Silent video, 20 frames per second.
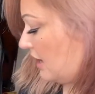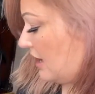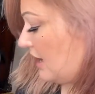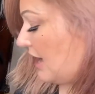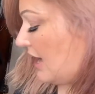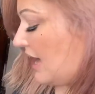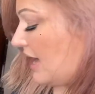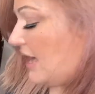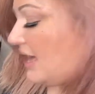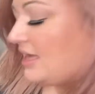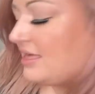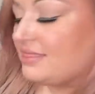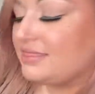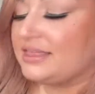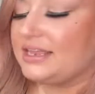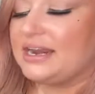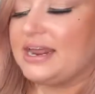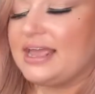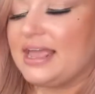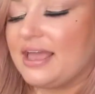And
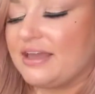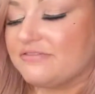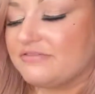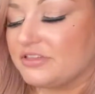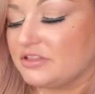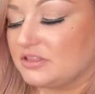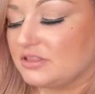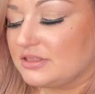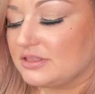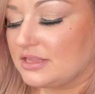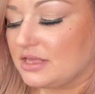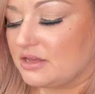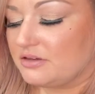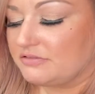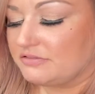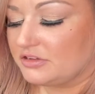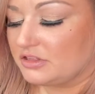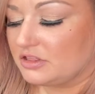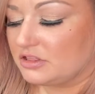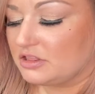then I have the
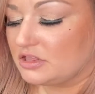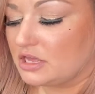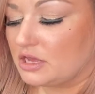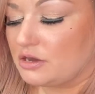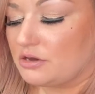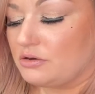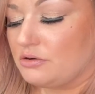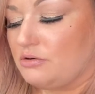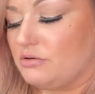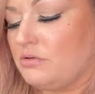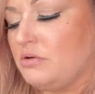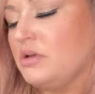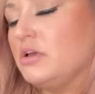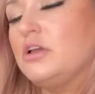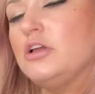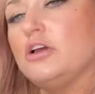Love Glow,